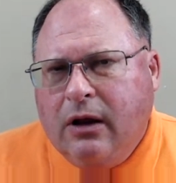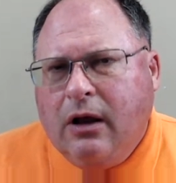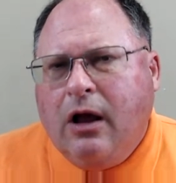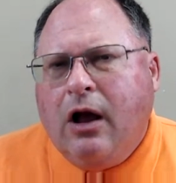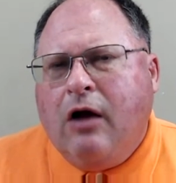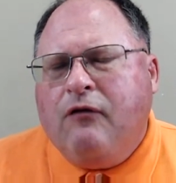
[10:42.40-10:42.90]

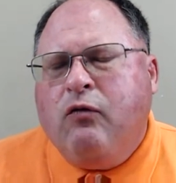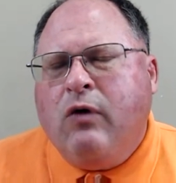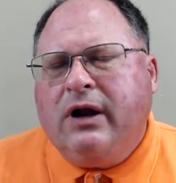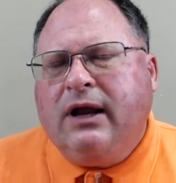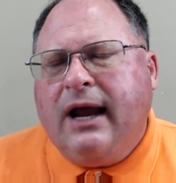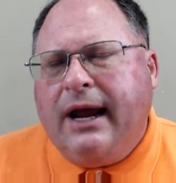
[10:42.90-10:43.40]
of what
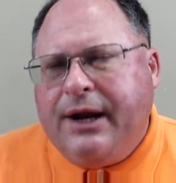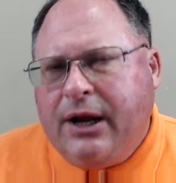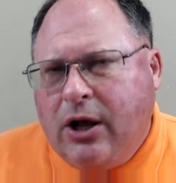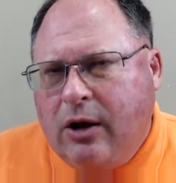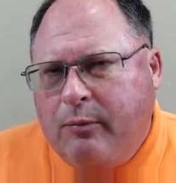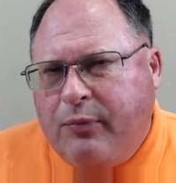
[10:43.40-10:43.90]
kind of
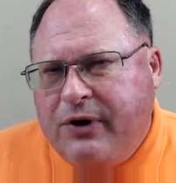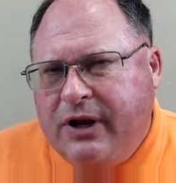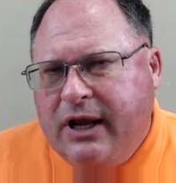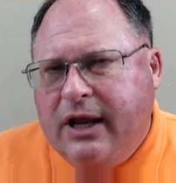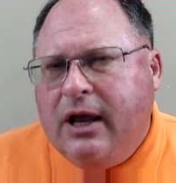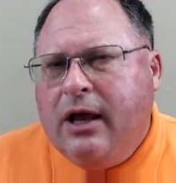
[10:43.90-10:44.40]

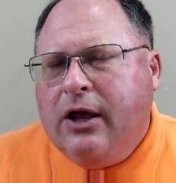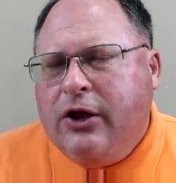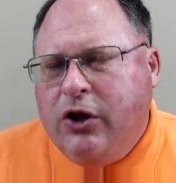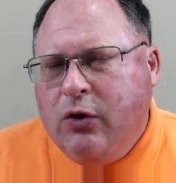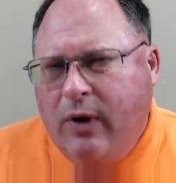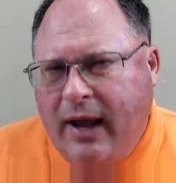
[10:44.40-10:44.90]
company
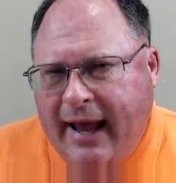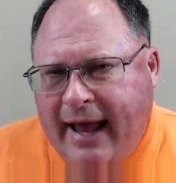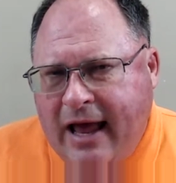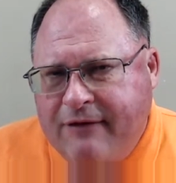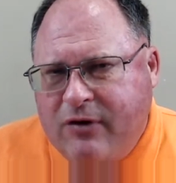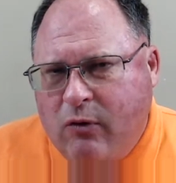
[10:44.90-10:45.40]
you
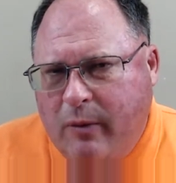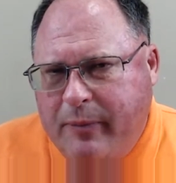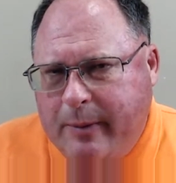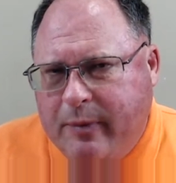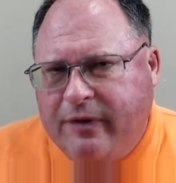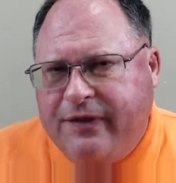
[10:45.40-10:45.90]
have and what
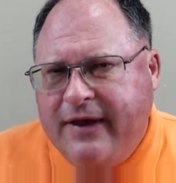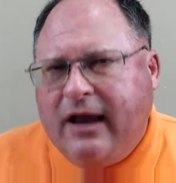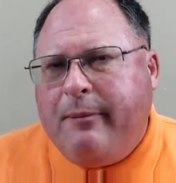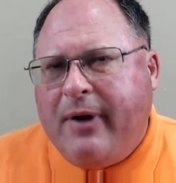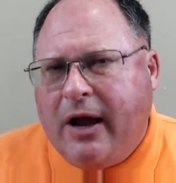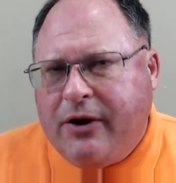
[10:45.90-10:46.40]
people think
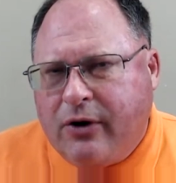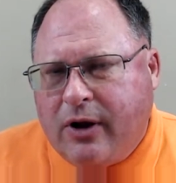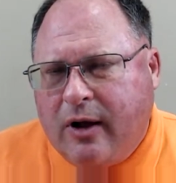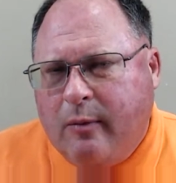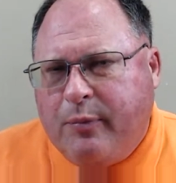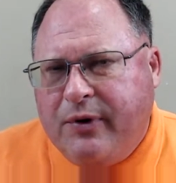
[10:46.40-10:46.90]
about your
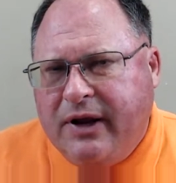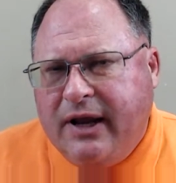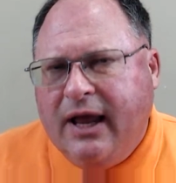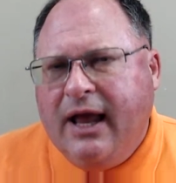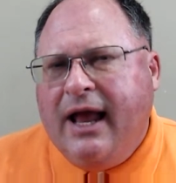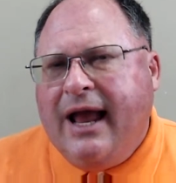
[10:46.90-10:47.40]
company
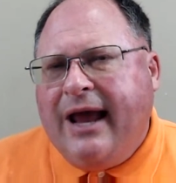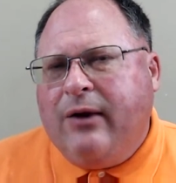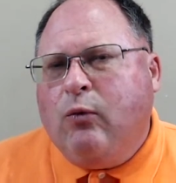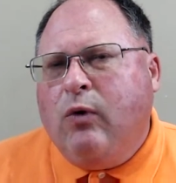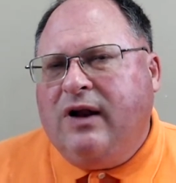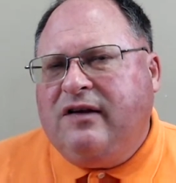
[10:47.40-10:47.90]
and
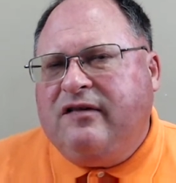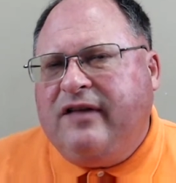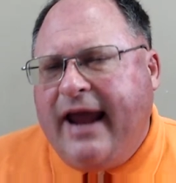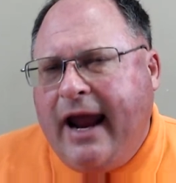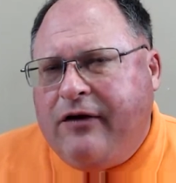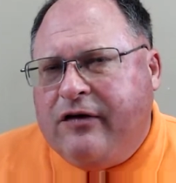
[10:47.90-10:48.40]
what
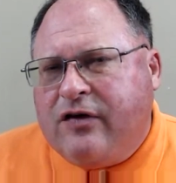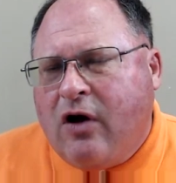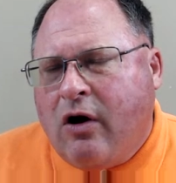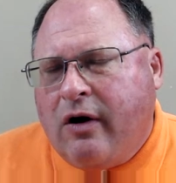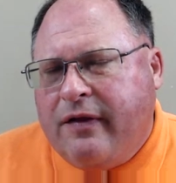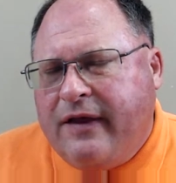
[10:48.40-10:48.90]
stages are
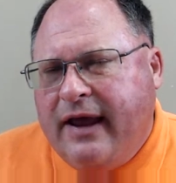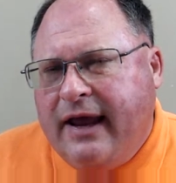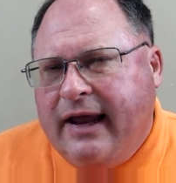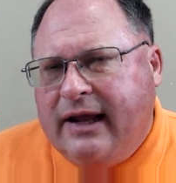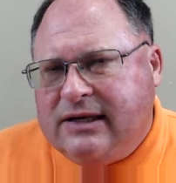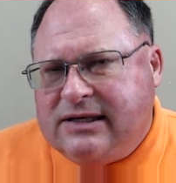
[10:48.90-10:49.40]
they
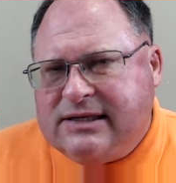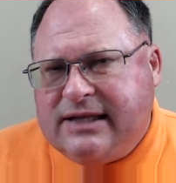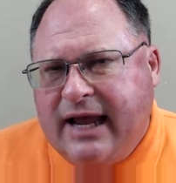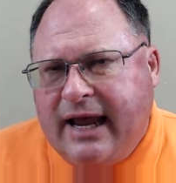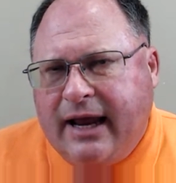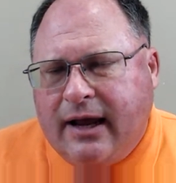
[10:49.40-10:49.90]
in
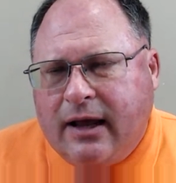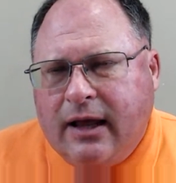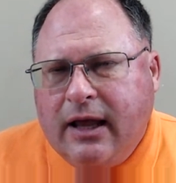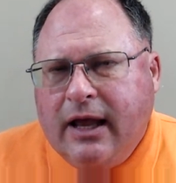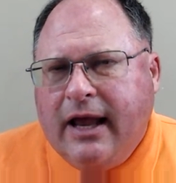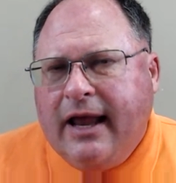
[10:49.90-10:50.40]
staying.
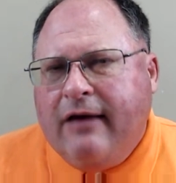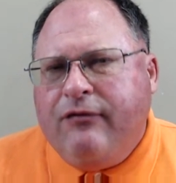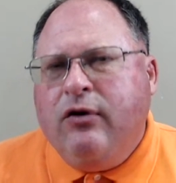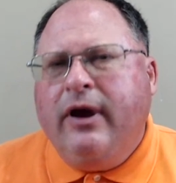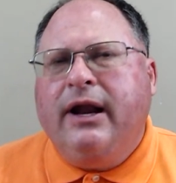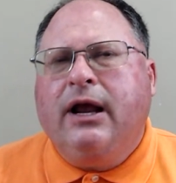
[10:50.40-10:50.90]
If you
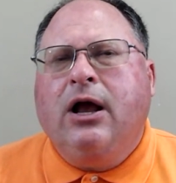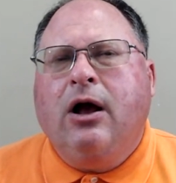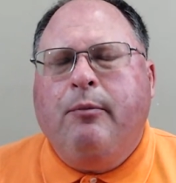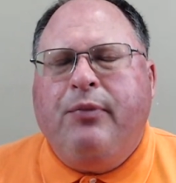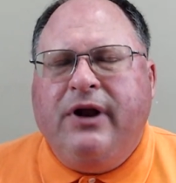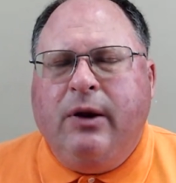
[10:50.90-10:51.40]
get a
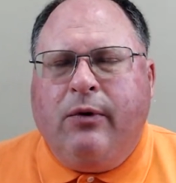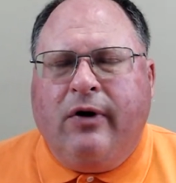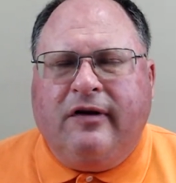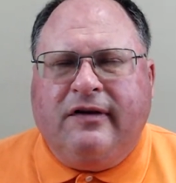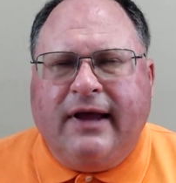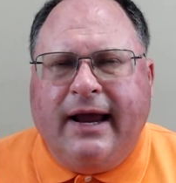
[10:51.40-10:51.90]
company where it's
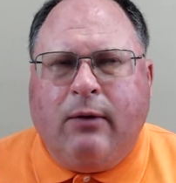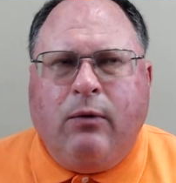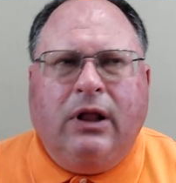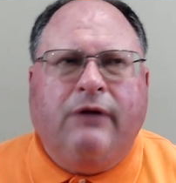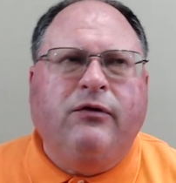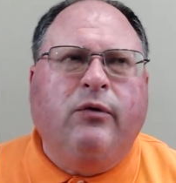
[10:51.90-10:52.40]
like, well,
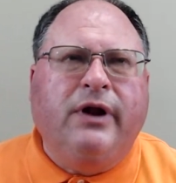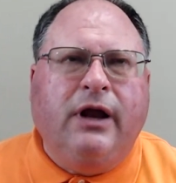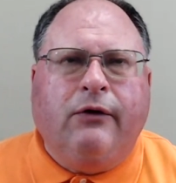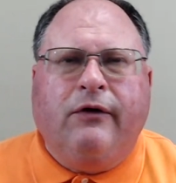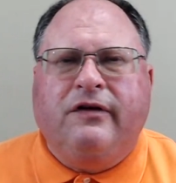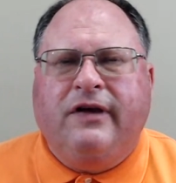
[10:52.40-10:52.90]
everyone here
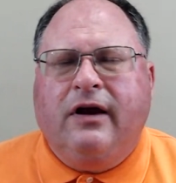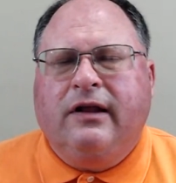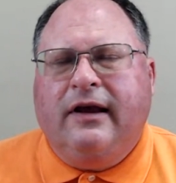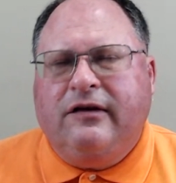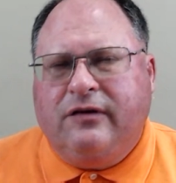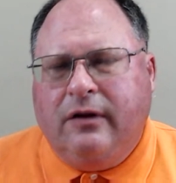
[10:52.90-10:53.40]
is here
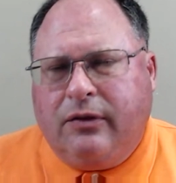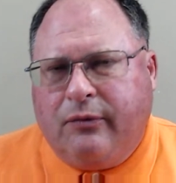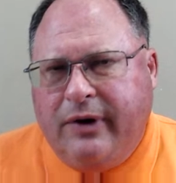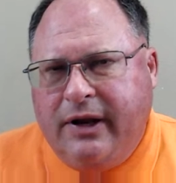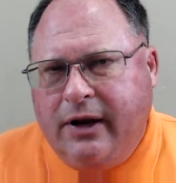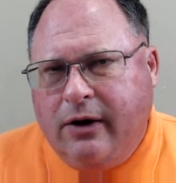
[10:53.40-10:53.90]
less than 3
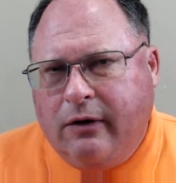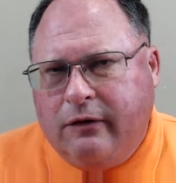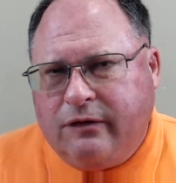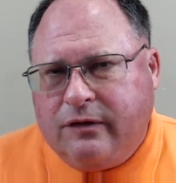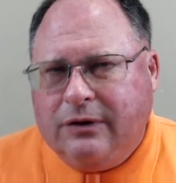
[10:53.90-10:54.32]
years,